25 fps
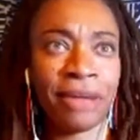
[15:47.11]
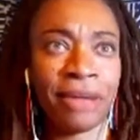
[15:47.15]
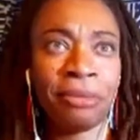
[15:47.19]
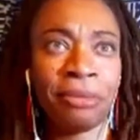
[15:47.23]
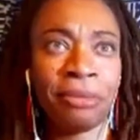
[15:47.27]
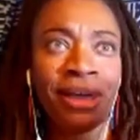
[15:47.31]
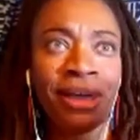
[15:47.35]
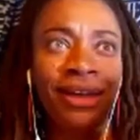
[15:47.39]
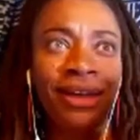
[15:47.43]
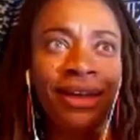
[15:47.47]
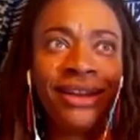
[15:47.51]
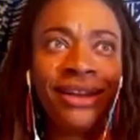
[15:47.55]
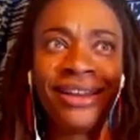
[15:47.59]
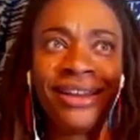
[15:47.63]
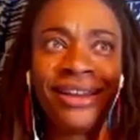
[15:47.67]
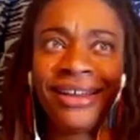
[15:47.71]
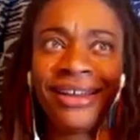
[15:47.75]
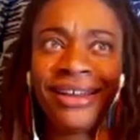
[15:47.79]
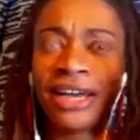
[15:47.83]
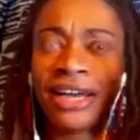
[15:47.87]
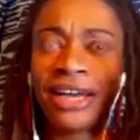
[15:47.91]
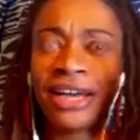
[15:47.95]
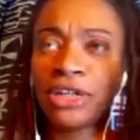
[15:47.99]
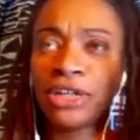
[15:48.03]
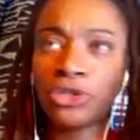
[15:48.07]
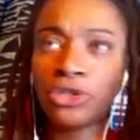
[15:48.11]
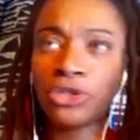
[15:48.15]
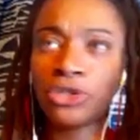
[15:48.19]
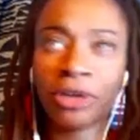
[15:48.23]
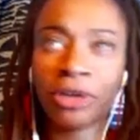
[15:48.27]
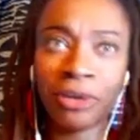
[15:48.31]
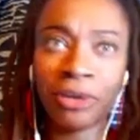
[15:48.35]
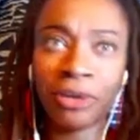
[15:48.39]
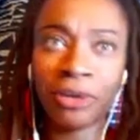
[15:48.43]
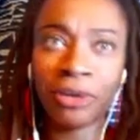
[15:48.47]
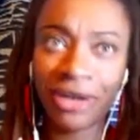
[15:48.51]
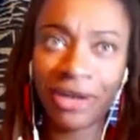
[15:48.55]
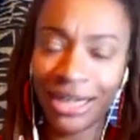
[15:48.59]
I met a
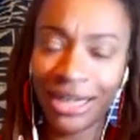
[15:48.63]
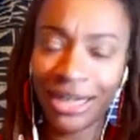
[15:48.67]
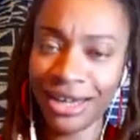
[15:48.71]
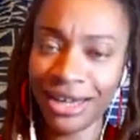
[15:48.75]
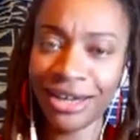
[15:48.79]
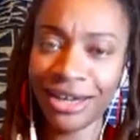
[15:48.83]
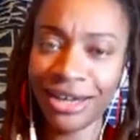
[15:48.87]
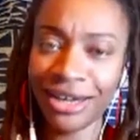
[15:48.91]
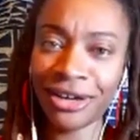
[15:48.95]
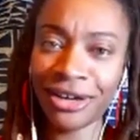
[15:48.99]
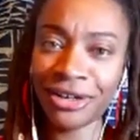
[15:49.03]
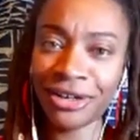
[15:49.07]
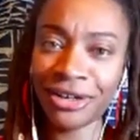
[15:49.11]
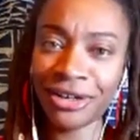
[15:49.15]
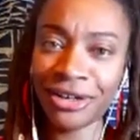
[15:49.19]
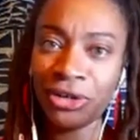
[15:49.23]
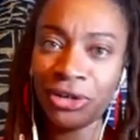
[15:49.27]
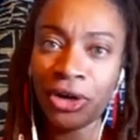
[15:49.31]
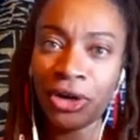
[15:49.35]
drummer here,